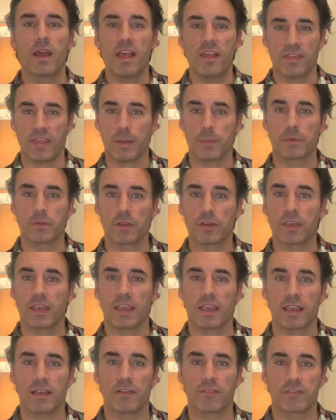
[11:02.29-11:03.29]
they were
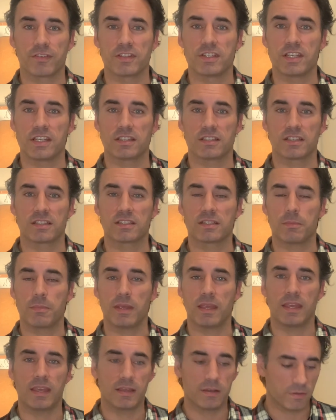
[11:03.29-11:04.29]
looking for Jesus to be
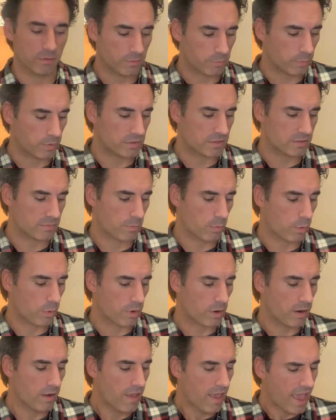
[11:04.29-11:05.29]
healed once
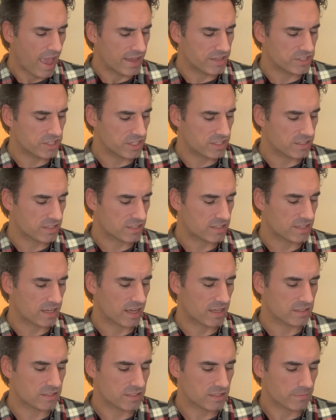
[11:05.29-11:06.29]
more. And Jesus
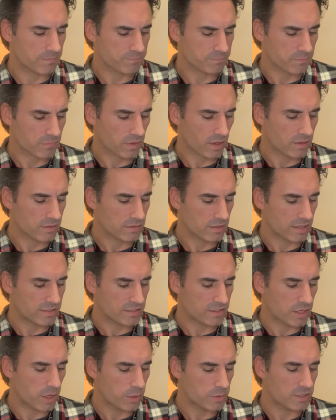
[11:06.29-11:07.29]
says, let's
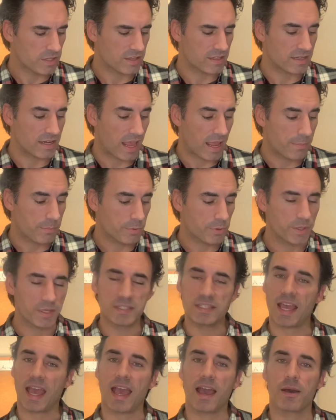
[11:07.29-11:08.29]
go to the neighboring
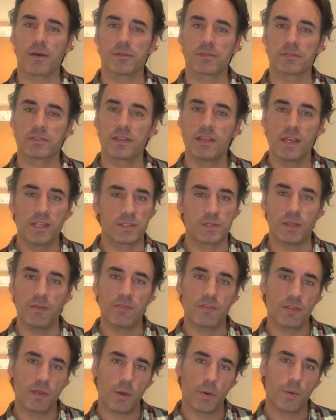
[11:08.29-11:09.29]
towns. So
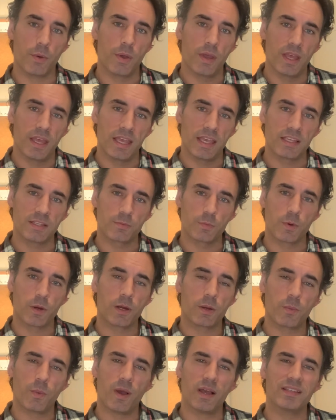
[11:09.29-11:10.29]
even though his
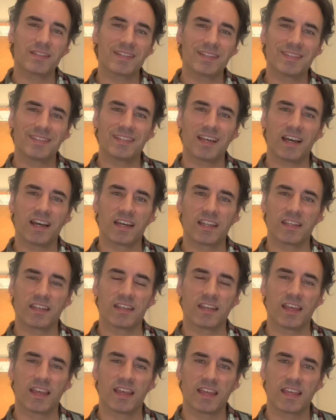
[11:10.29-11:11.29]
work wasn't
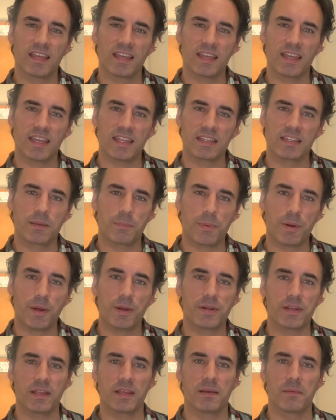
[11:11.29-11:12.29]
done in
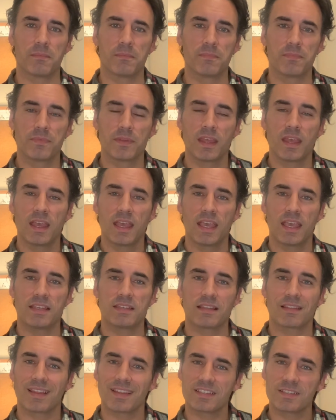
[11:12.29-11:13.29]
Capernaum, he
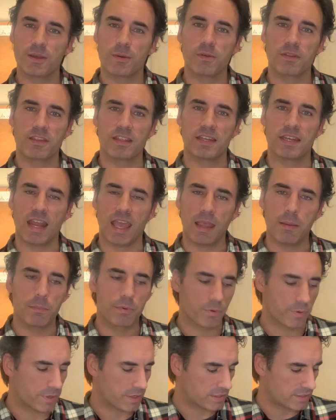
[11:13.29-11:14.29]
said, let's go to the
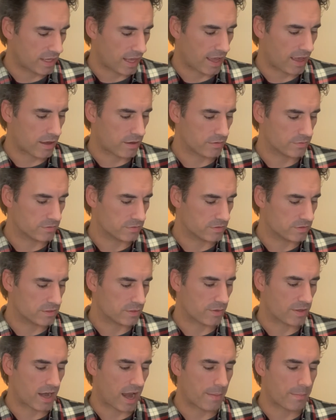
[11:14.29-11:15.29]
neighboring towns so
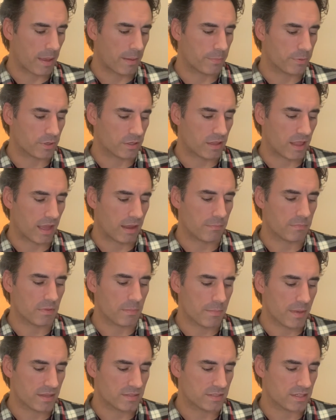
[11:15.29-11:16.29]
that I may proclaim the
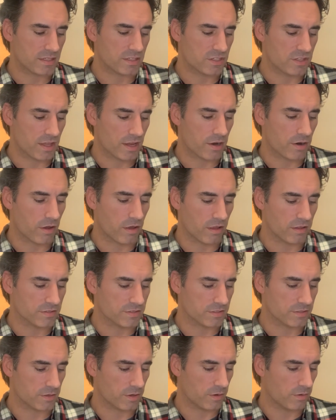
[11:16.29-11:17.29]
message there
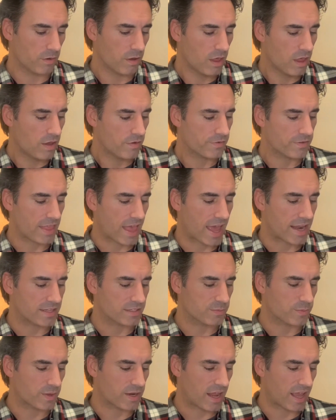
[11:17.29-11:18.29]
also. For that
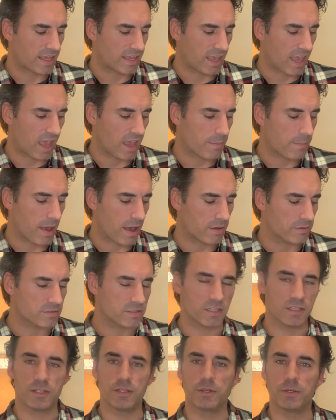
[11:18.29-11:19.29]
is what I came out
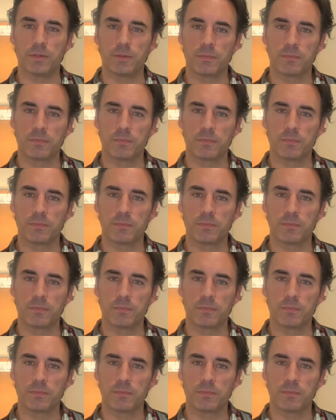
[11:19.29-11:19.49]
to do.